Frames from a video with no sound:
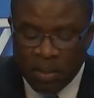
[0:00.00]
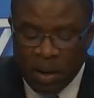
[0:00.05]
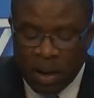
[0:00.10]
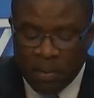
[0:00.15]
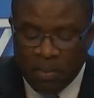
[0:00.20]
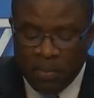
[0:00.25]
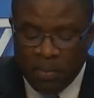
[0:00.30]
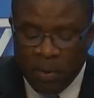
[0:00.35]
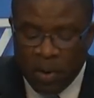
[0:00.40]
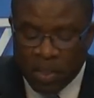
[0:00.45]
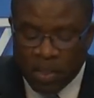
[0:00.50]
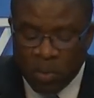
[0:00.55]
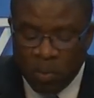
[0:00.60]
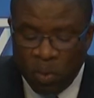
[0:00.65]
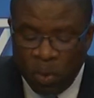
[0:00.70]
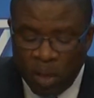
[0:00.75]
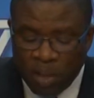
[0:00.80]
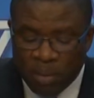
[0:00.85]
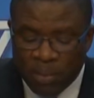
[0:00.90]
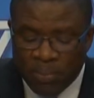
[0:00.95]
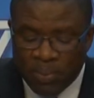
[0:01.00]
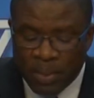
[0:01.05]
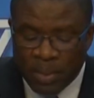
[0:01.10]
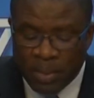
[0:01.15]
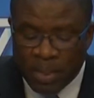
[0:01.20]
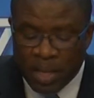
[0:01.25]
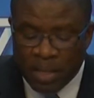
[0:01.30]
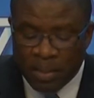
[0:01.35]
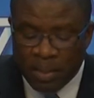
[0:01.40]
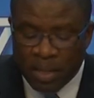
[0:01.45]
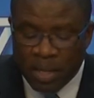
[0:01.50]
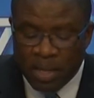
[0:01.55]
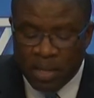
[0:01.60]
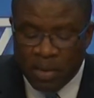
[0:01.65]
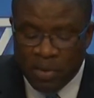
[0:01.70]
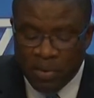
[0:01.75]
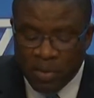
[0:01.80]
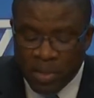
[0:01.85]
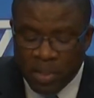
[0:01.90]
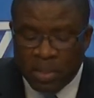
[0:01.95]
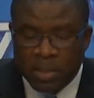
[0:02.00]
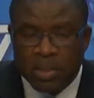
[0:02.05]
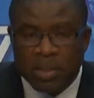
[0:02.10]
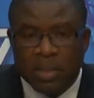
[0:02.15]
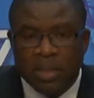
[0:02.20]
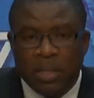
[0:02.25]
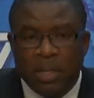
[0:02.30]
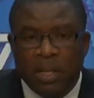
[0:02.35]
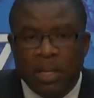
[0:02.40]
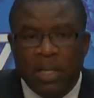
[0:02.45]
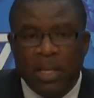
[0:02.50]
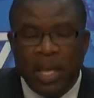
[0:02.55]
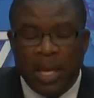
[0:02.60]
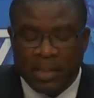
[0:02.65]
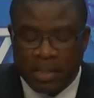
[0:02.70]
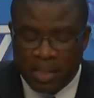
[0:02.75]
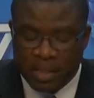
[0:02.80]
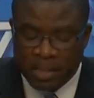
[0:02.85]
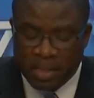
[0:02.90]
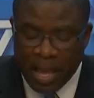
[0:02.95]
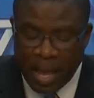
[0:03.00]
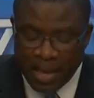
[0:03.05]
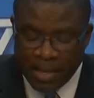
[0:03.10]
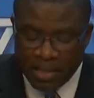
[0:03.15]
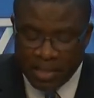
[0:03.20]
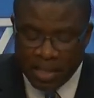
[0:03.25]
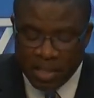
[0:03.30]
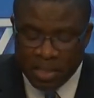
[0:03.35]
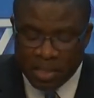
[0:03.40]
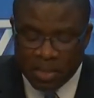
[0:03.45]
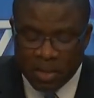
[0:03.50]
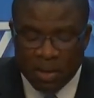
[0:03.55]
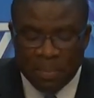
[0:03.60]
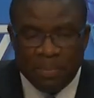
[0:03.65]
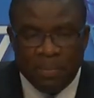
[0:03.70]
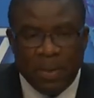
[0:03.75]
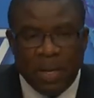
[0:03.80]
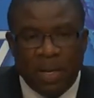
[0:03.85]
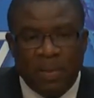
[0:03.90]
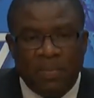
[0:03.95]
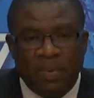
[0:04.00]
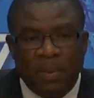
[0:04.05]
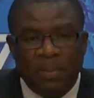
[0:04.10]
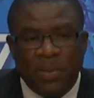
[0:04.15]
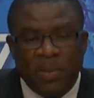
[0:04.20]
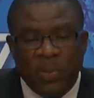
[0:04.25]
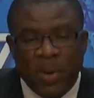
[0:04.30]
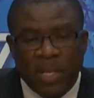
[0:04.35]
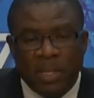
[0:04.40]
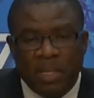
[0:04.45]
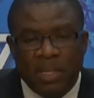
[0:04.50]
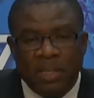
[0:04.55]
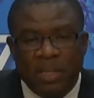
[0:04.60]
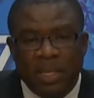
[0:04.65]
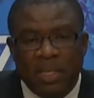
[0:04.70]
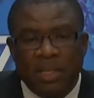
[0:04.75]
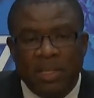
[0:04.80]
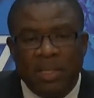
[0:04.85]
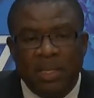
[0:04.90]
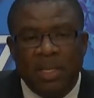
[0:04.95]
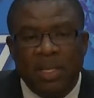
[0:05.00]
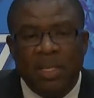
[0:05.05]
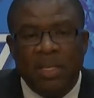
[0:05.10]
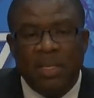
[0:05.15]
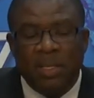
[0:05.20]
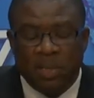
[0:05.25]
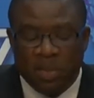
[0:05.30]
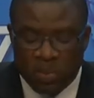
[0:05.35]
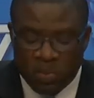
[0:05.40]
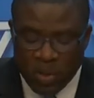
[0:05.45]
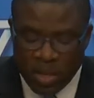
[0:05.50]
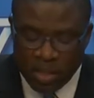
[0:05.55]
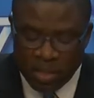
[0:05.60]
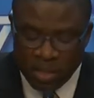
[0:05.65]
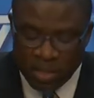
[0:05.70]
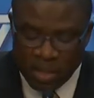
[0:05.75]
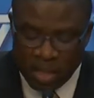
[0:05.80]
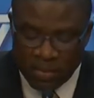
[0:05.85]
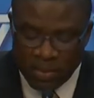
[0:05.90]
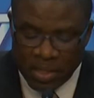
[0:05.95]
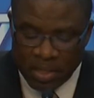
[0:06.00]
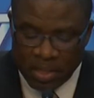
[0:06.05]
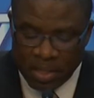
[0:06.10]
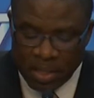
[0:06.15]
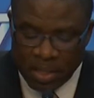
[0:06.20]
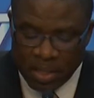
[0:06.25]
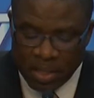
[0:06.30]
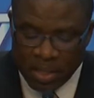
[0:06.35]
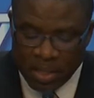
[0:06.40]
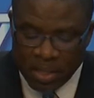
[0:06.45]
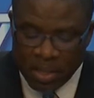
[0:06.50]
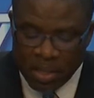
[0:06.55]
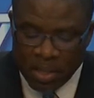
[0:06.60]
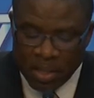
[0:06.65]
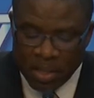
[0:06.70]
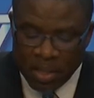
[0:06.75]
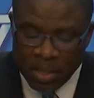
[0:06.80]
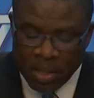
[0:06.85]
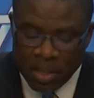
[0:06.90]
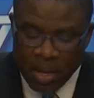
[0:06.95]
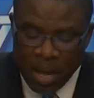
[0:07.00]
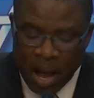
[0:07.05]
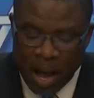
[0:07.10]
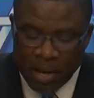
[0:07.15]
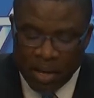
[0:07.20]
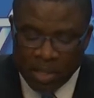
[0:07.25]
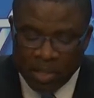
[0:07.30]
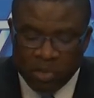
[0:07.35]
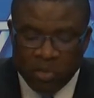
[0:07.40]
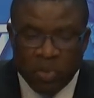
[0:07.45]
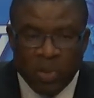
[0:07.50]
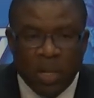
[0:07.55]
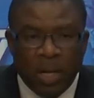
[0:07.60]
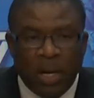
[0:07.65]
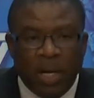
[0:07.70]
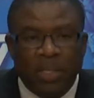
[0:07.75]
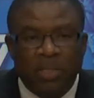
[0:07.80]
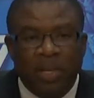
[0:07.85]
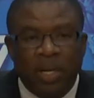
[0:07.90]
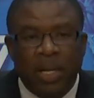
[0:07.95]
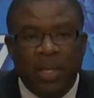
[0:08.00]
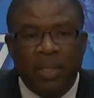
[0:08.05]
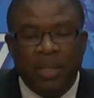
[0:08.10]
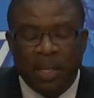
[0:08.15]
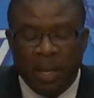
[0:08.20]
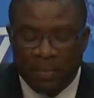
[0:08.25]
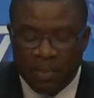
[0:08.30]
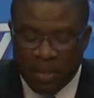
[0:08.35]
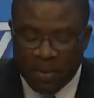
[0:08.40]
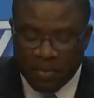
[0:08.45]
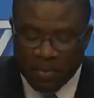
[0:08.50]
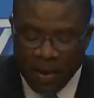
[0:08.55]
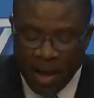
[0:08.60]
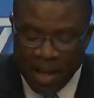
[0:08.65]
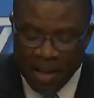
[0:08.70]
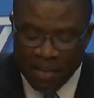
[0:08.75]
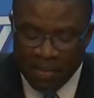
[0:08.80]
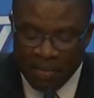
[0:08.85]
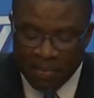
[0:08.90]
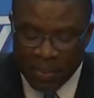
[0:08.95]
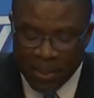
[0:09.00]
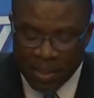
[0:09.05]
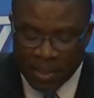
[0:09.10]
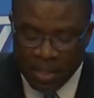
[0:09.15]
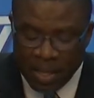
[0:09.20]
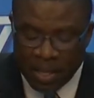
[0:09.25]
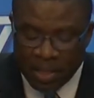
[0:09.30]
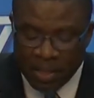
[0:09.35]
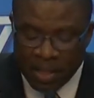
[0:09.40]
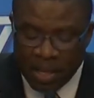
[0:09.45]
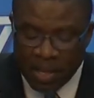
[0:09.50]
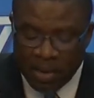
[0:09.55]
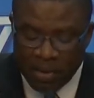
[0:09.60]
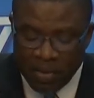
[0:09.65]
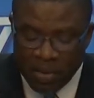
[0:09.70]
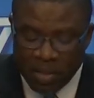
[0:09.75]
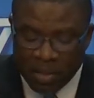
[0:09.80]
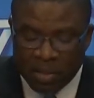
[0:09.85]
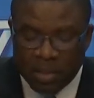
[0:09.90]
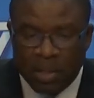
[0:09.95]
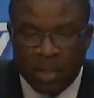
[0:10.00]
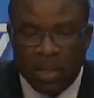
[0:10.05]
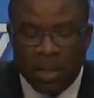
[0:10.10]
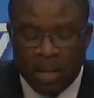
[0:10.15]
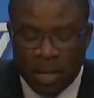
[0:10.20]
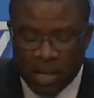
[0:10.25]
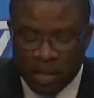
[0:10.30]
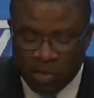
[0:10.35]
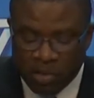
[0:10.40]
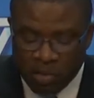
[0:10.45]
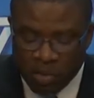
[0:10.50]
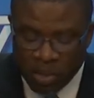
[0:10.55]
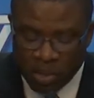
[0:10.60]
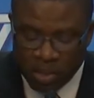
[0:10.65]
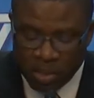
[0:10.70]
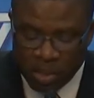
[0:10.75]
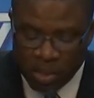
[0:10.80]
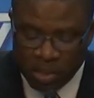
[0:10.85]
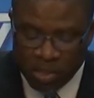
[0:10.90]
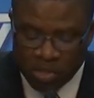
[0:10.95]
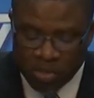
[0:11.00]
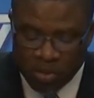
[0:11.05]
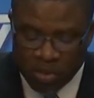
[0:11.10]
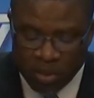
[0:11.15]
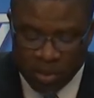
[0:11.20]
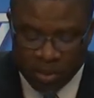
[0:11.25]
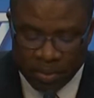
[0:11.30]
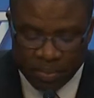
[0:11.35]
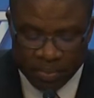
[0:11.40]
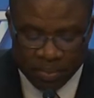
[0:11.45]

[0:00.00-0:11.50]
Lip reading: A 41% increase in exercises compared from 2016 to 2017, and a 375% increase in trees destroyed.